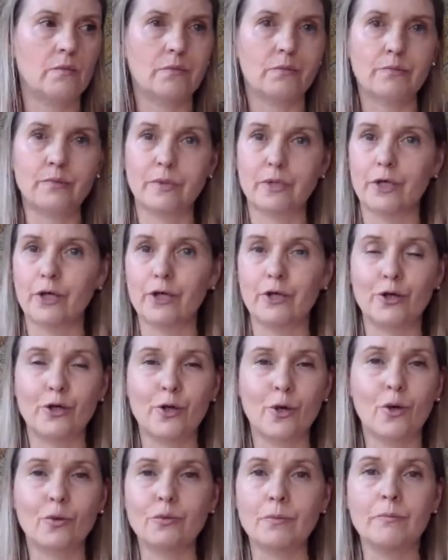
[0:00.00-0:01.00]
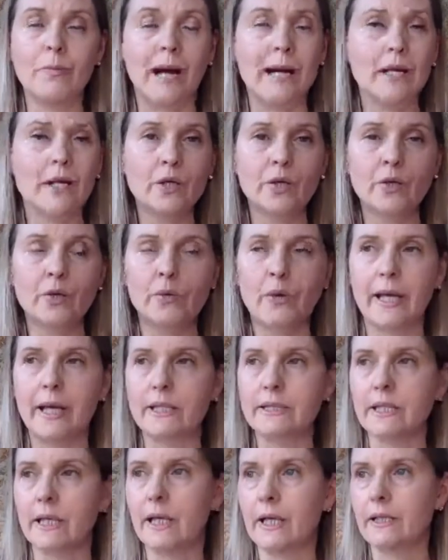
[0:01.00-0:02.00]
they're getting called micro
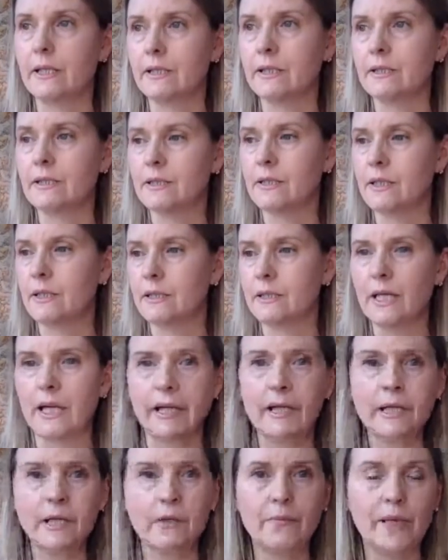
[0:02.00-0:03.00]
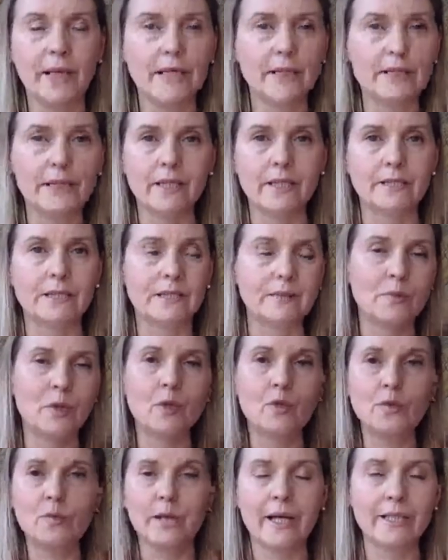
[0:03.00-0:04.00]
weddings, tiny weddings,
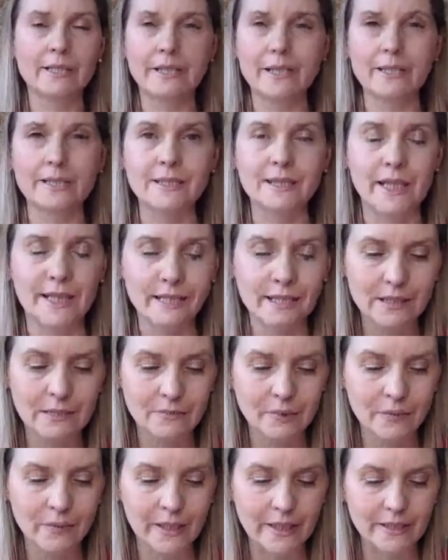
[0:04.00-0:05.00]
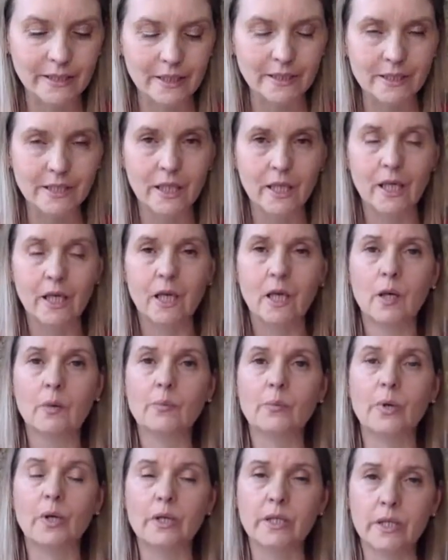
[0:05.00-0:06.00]
small weddings, intimate weddings,
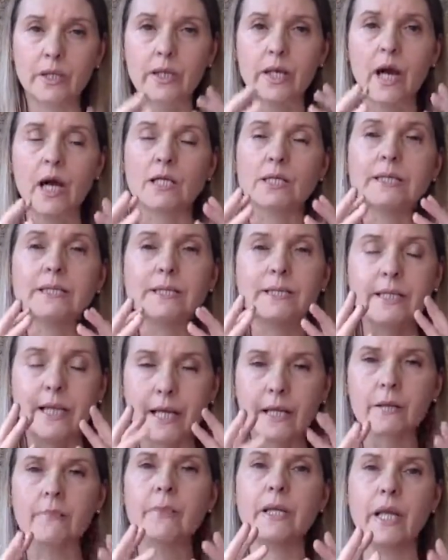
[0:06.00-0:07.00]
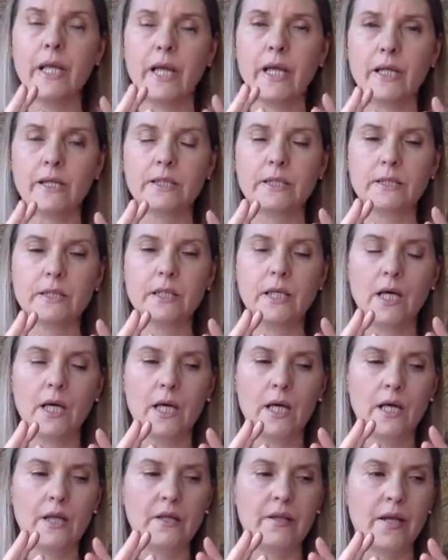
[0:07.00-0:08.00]
but they are ceremonies
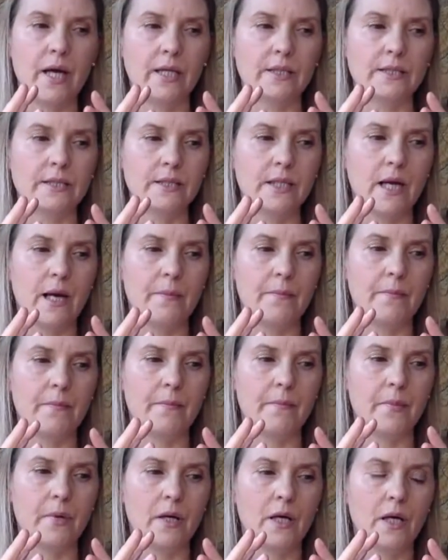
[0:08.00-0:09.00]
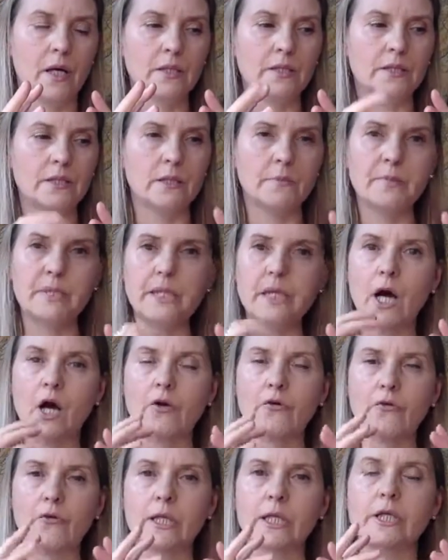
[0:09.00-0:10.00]
that to me are
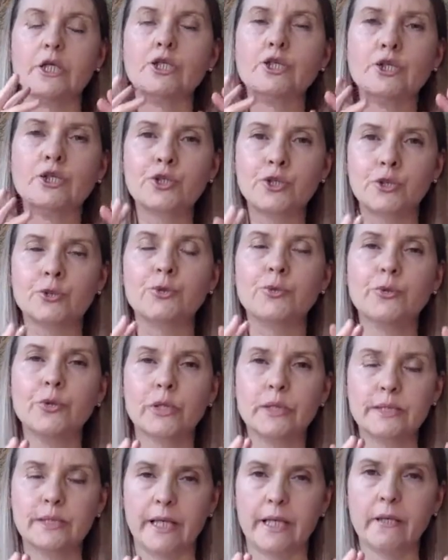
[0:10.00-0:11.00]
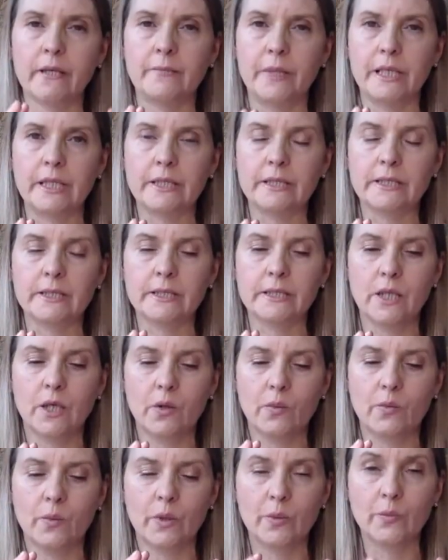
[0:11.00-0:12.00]
really true ceremonies
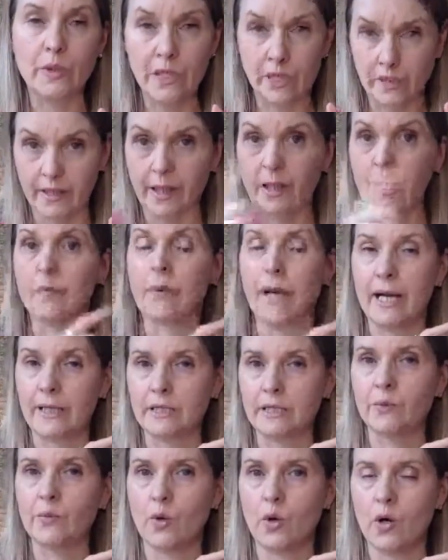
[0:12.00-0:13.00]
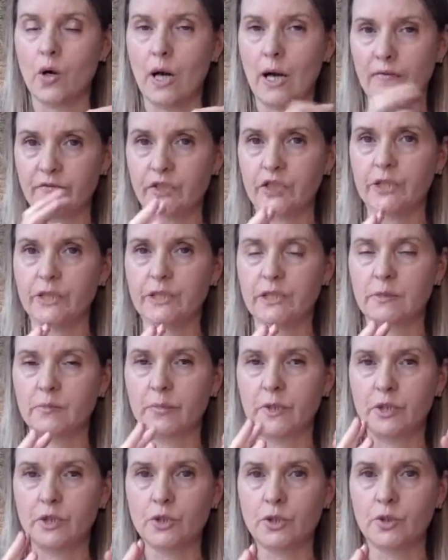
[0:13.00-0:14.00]
when we think back to what I've just
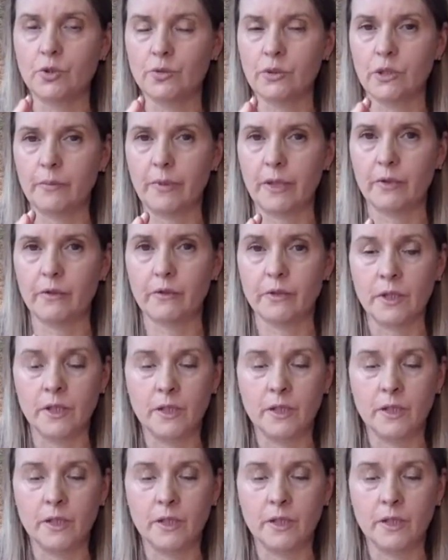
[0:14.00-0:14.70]
been talking about.